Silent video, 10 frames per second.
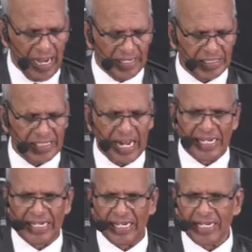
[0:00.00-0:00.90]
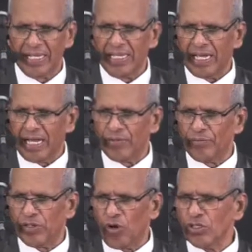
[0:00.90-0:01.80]
and dying. And
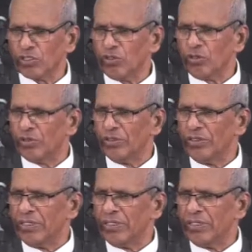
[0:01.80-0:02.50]
we also